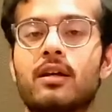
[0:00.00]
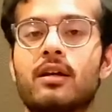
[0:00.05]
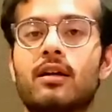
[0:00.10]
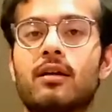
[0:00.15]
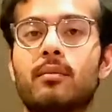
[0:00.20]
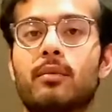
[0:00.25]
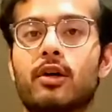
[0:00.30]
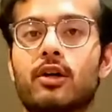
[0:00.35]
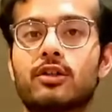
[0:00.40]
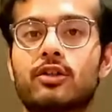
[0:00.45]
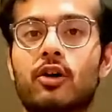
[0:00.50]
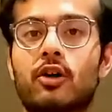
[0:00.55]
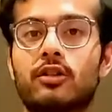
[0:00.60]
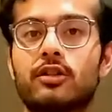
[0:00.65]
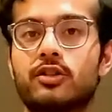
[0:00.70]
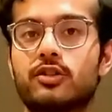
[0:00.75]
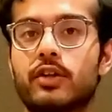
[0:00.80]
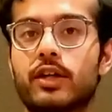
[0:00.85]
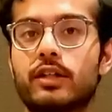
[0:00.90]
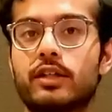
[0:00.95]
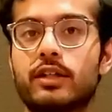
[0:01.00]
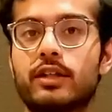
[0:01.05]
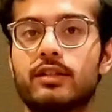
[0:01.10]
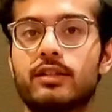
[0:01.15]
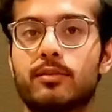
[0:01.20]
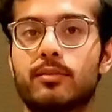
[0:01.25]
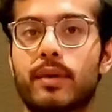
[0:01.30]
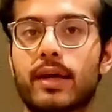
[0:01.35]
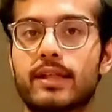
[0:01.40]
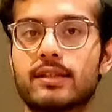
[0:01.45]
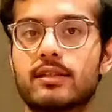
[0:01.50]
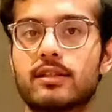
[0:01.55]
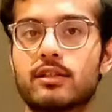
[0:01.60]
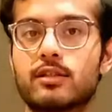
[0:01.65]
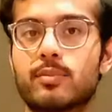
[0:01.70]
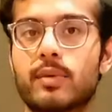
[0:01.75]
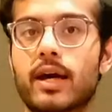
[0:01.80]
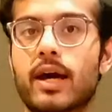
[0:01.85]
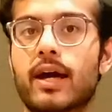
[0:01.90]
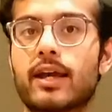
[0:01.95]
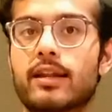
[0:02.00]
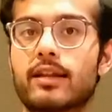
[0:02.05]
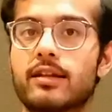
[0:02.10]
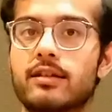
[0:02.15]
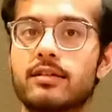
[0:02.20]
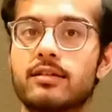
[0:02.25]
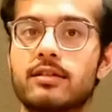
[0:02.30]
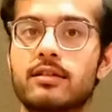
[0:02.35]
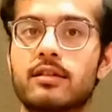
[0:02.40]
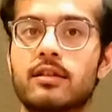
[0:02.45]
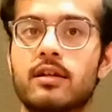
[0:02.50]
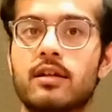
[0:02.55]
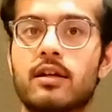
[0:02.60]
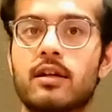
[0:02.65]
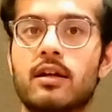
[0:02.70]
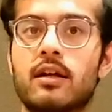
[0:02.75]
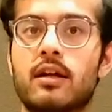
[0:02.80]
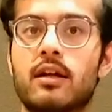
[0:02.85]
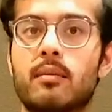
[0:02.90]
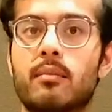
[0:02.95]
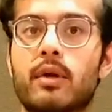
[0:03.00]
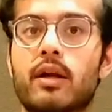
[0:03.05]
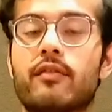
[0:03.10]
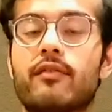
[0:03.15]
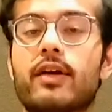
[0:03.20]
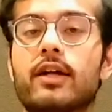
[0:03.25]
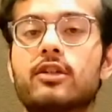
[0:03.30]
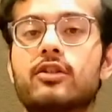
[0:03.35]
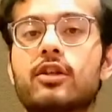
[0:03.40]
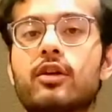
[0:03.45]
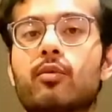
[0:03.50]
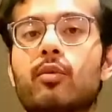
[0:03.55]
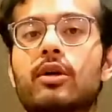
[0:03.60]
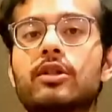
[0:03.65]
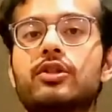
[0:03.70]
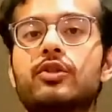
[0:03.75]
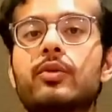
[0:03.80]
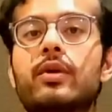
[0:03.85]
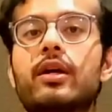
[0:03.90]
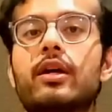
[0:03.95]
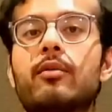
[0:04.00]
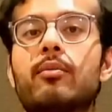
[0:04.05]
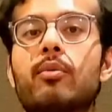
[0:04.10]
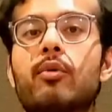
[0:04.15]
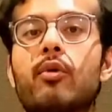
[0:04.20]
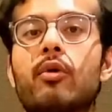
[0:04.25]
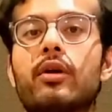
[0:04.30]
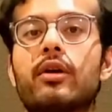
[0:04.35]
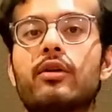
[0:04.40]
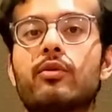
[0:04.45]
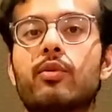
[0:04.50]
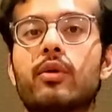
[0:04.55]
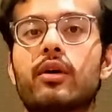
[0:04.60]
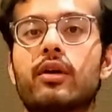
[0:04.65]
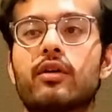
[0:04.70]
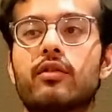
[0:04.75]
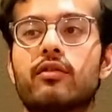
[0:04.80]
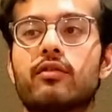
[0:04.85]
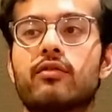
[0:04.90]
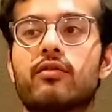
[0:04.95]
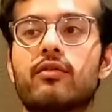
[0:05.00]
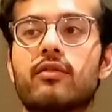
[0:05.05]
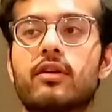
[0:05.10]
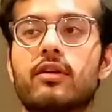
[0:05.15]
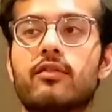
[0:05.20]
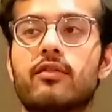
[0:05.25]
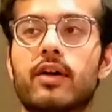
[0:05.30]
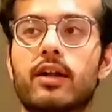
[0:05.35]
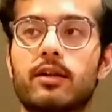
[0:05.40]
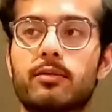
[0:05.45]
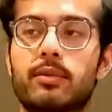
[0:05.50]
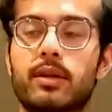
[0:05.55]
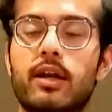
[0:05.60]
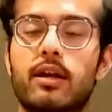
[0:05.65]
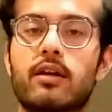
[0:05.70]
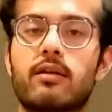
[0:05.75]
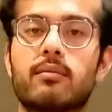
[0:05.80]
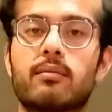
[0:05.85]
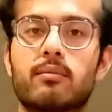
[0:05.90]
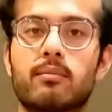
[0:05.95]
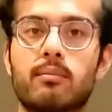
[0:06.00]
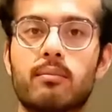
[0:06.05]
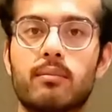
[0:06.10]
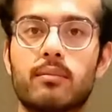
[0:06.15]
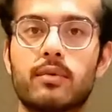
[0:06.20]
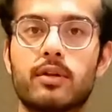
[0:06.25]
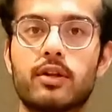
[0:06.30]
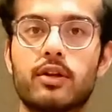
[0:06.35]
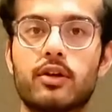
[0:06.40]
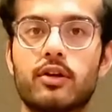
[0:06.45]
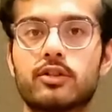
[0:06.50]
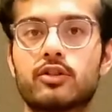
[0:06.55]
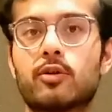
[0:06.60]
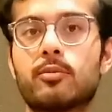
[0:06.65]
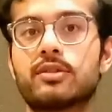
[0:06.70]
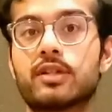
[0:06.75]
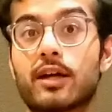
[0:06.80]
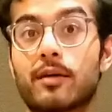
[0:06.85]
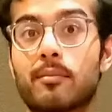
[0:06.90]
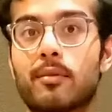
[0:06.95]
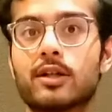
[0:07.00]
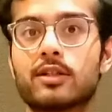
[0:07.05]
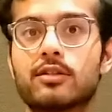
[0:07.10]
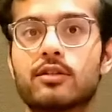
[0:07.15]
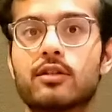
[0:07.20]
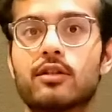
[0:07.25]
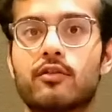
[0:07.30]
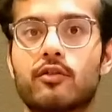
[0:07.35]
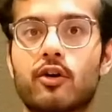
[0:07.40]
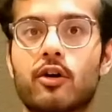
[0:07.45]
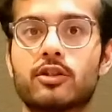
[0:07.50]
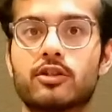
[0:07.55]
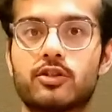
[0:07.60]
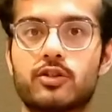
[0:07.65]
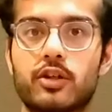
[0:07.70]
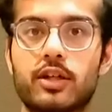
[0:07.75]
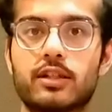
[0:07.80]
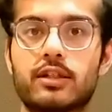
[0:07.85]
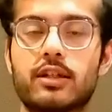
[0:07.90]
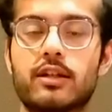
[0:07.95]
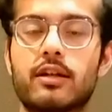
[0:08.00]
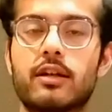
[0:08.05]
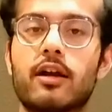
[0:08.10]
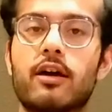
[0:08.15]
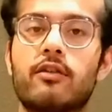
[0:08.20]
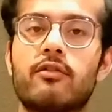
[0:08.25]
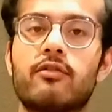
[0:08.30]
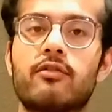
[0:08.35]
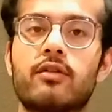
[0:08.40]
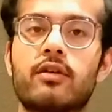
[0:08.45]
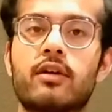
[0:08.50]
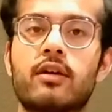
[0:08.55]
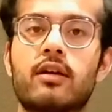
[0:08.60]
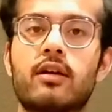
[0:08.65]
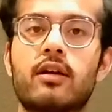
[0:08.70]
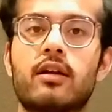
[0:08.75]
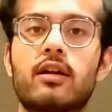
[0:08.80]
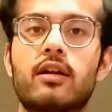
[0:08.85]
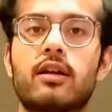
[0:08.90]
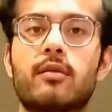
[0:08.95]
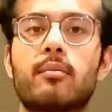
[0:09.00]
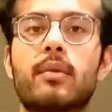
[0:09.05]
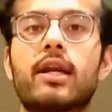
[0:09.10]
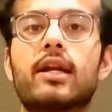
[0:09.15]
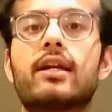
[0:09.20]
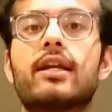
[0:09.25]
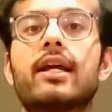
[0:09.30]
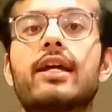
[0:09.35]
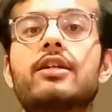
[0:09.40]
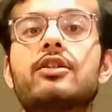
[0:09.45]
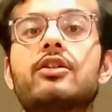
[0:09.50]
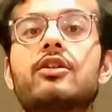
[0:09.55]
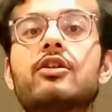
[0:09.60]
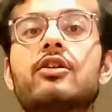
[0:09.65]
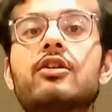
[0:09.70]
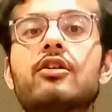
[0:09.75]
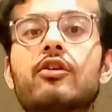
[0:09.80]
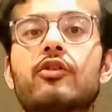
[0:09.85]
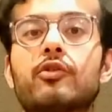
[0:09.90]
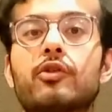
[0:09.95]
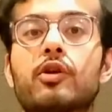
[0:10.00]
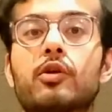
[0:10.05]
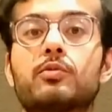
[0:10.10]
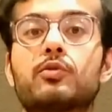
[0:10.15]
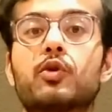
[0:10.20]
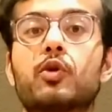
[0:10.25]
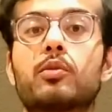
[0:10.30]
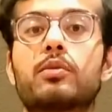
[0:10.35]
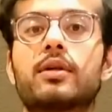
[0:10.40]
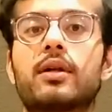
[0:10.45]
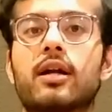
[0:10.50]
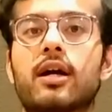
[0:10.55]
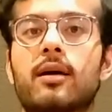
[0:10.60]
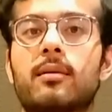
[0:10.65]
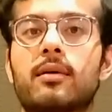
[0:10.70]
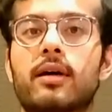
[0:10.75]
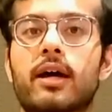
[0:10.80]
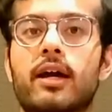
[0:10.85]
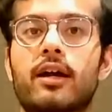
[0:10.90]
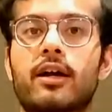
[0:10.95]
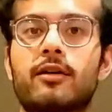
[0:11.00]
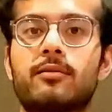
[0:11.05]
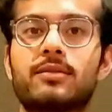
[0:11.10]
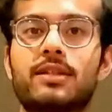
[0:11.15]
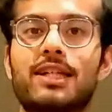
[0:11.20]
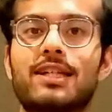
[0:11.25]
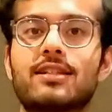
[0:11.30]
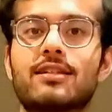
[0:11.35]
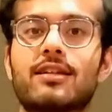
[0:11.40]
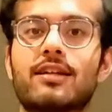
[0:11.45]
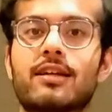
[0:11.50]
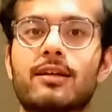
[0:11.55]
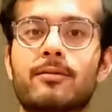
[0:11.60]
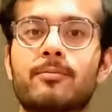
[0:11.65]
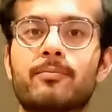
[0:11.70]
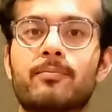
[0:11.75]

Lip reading: because concentration is a basis behind this. But eventually, once you hit a point where you've developed that, it's almost like a muscle of concentration enough, the meditation or the absorption kind of comes easily.